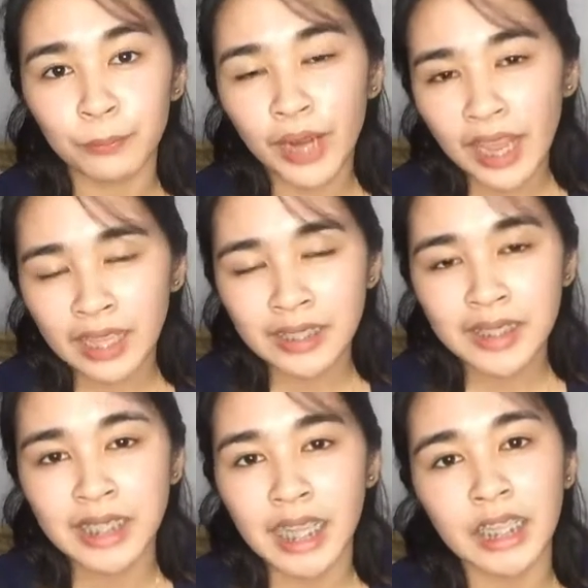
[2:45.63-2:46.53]

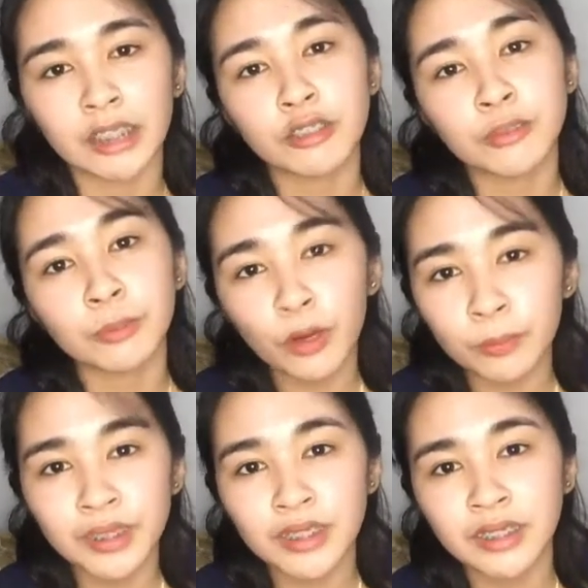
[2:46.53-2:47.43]
brands and
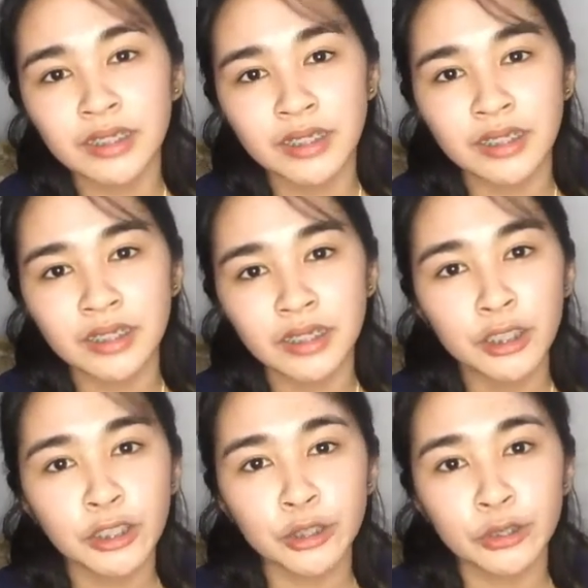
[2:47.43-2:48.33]
small businesses
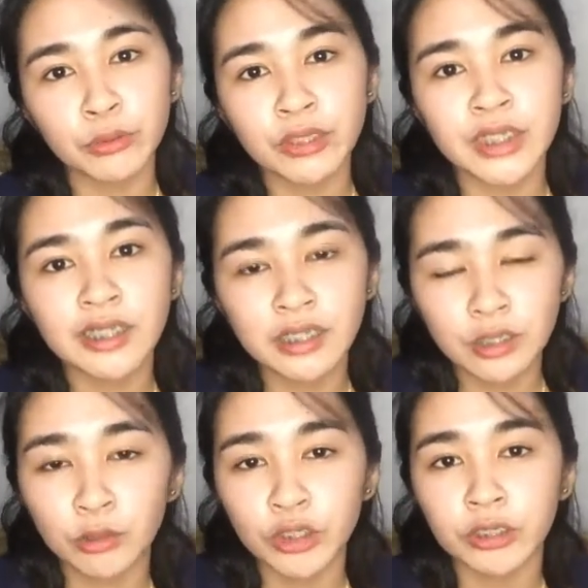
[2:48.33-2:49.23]
using
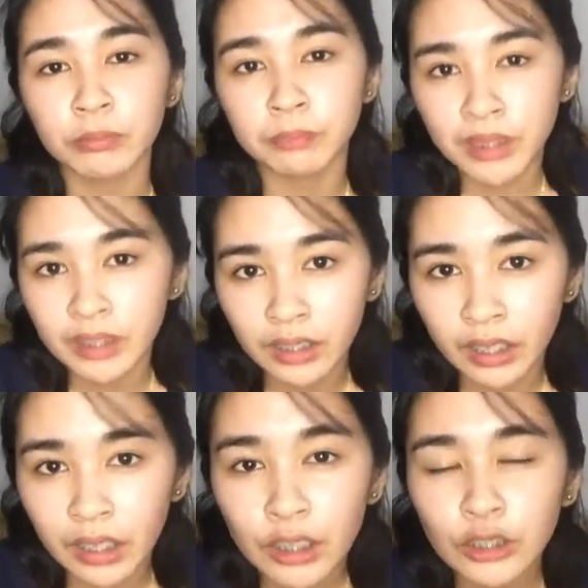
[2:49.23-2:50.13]
social
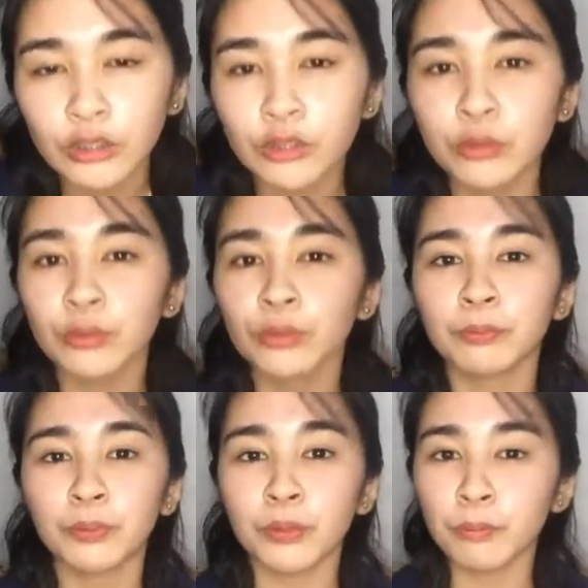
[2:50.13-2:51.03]
media to
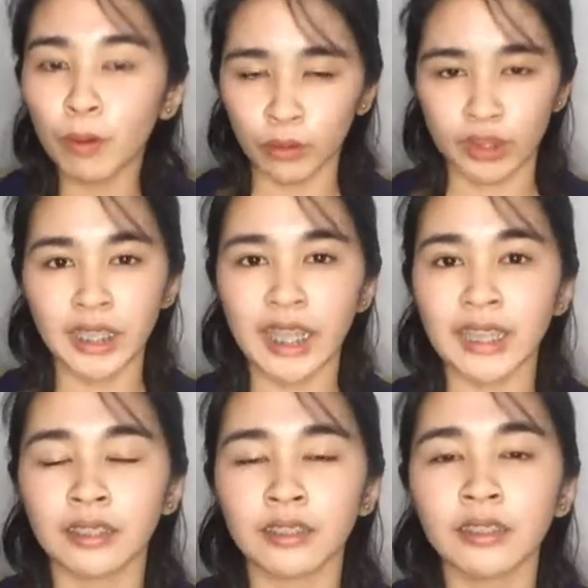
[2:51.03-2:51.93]
promote
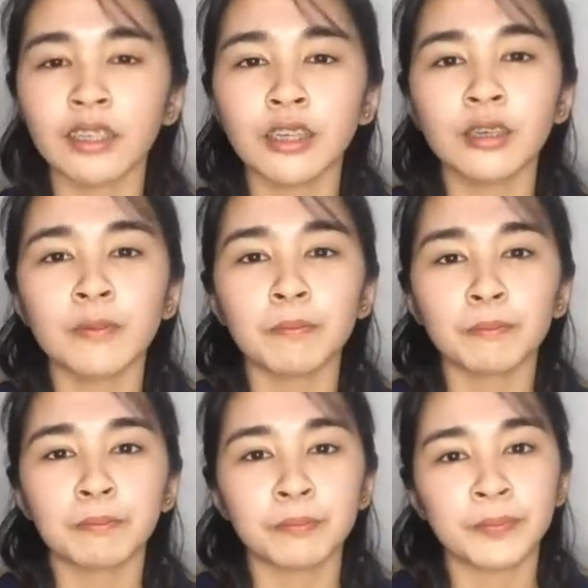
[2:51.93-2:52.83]
and
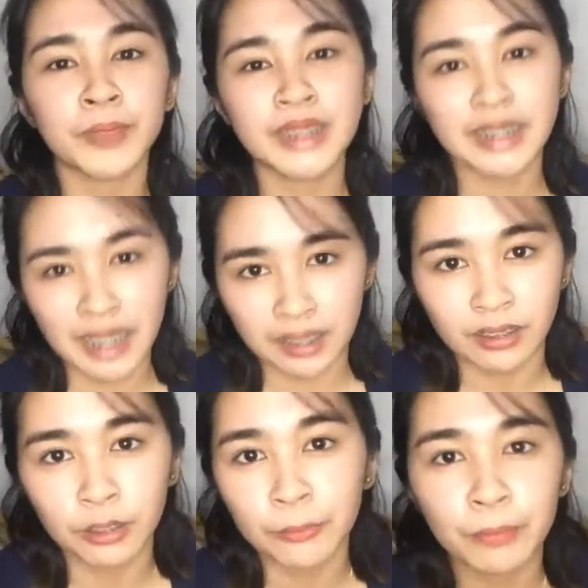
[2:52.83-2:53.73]

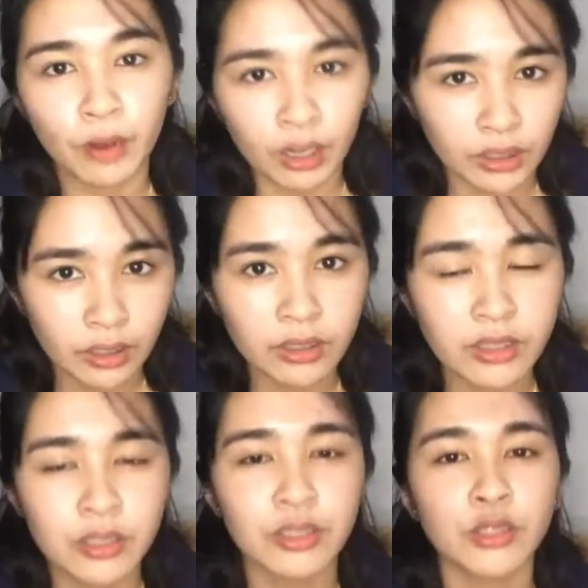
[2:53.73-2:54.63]
present their
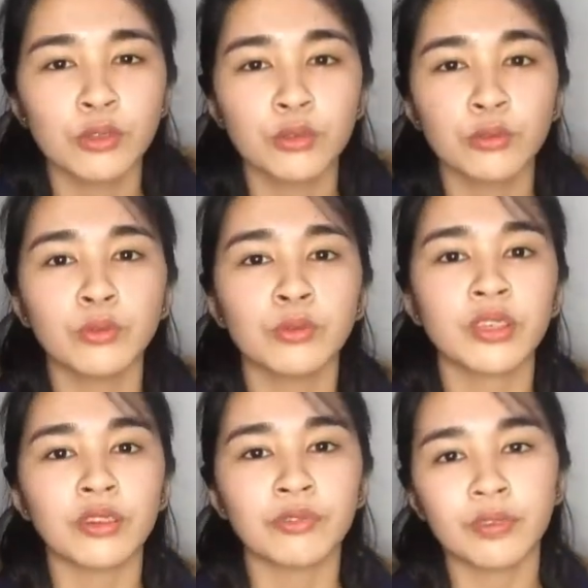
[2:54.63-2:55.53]
products to
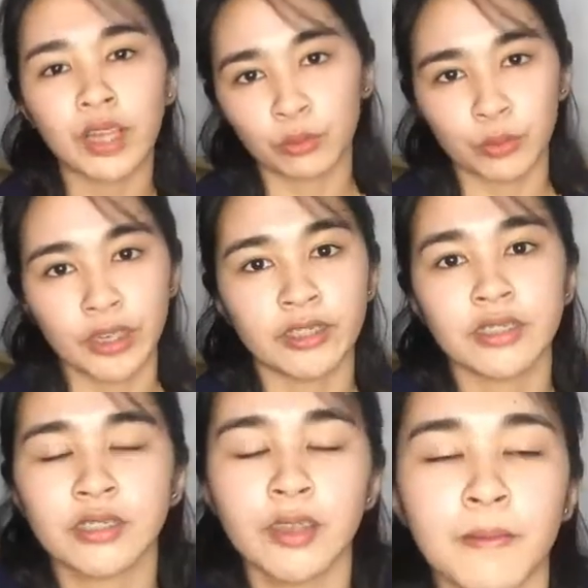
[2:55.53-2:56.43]
their
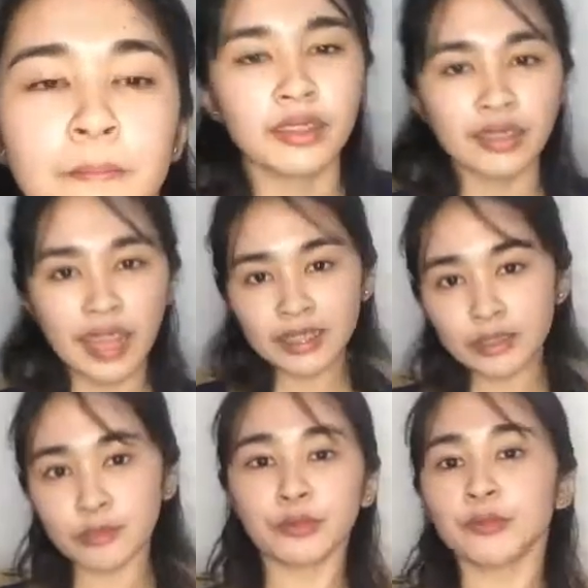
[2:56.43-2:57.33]
followers. The
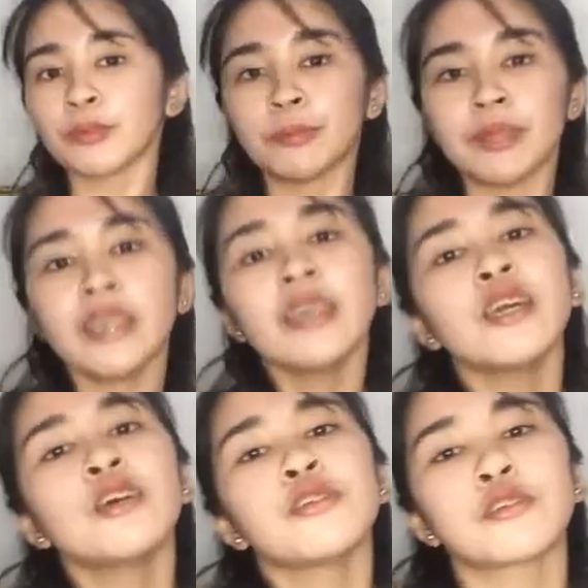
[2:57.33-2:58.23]
next one would be
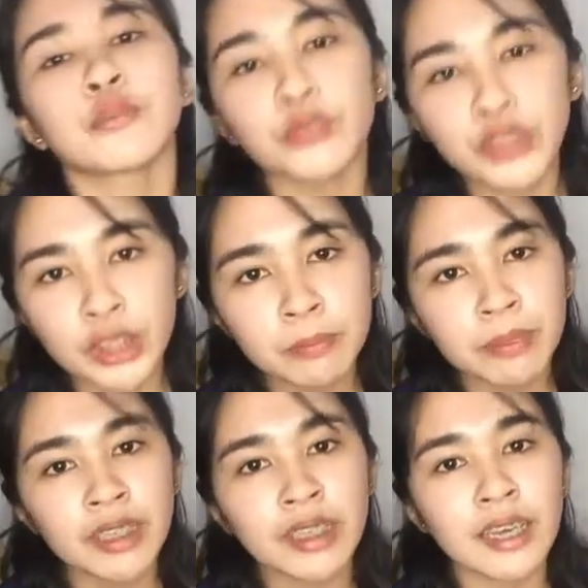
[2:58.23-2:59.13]
social
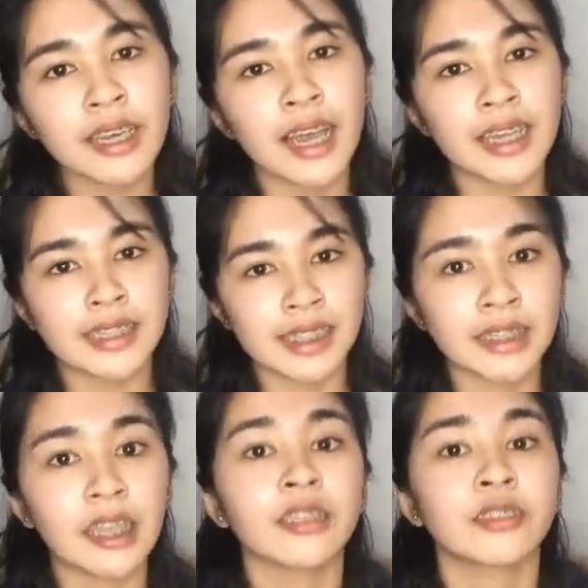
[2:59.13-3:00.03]
media as
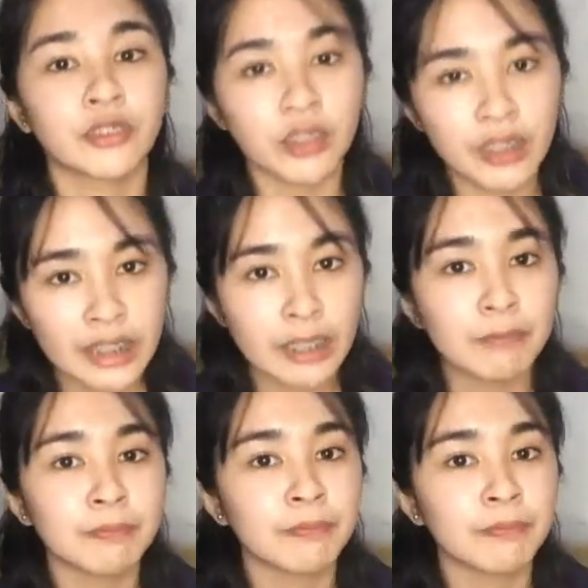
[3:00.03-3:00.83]
an alternative